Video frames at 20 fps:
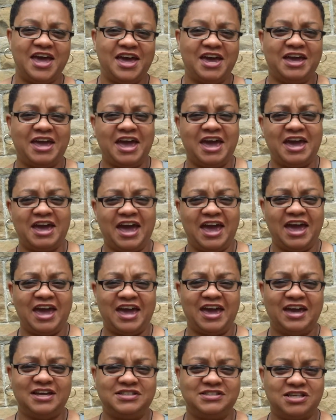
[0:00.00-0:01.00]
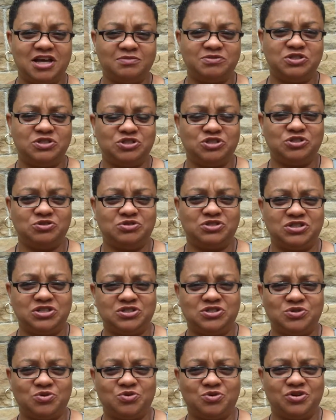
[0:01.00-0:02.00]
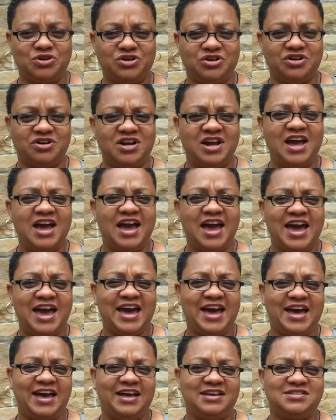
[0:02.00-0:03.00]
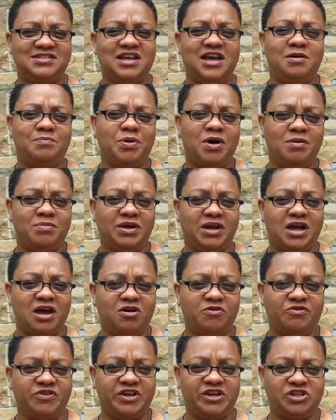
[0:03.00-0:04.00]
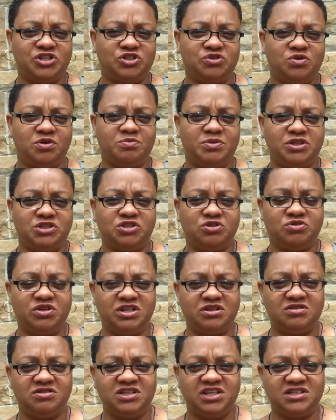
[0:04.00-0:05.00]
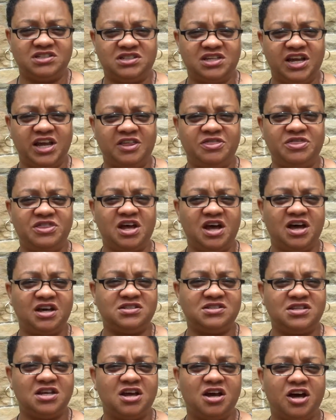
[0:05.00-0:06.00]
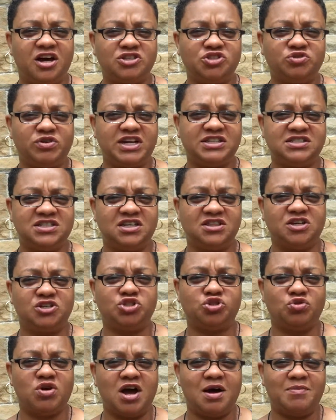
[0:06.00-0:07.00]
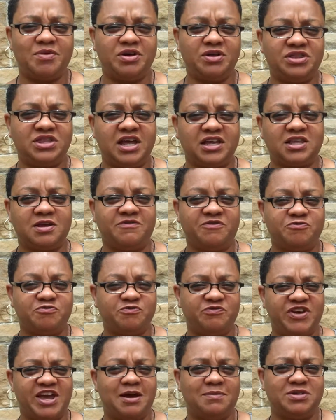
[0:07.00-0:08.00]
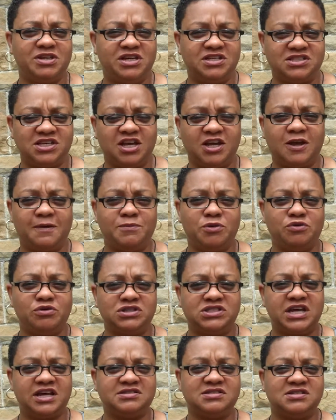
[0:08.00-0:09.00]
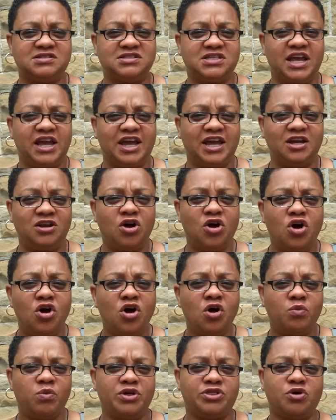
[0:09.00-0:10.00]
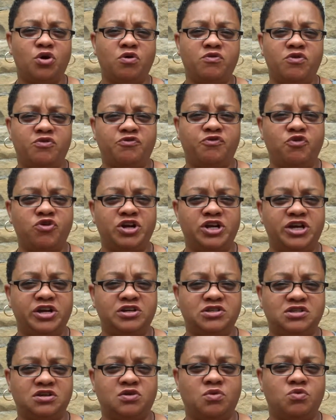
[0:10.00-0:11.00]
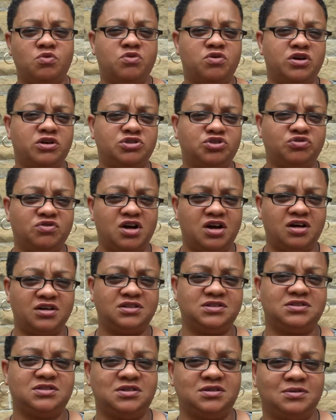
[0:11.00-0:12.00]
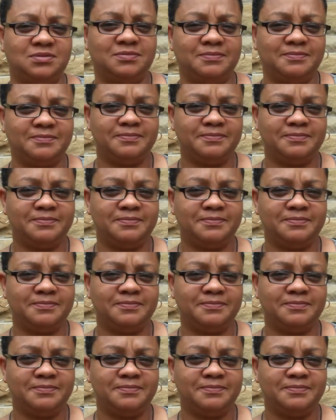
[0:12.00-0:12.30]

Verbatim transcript: aka substance use disorder, as a public health issue and mental illness, and thus addressing the trauma that the families and communities have sustained with over 40 years of the war on drugs.